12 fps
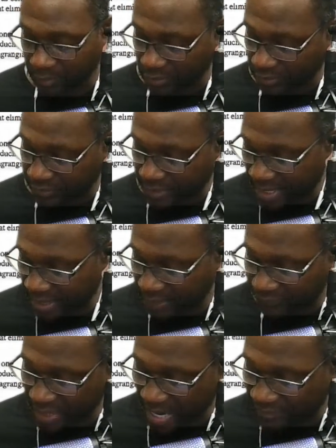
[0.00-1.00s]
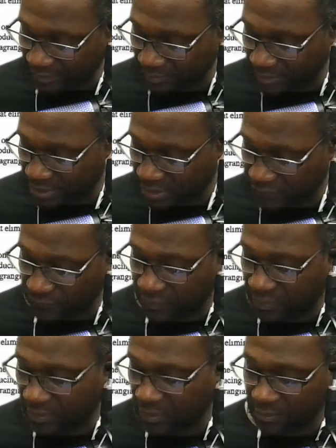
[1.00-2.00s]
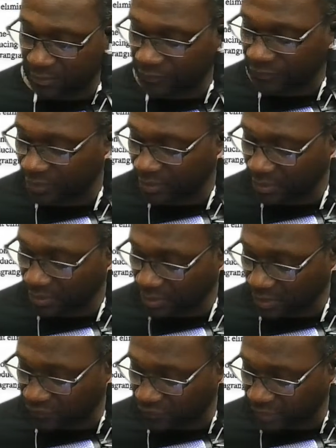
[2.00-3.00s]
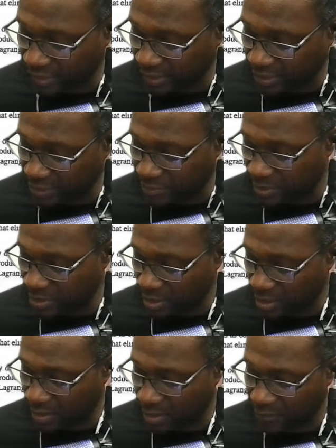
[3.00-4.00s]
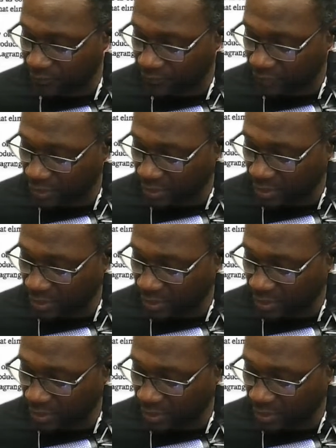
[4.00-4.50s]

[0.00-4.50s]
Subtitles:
we know that if you have a big sphere of radius big R,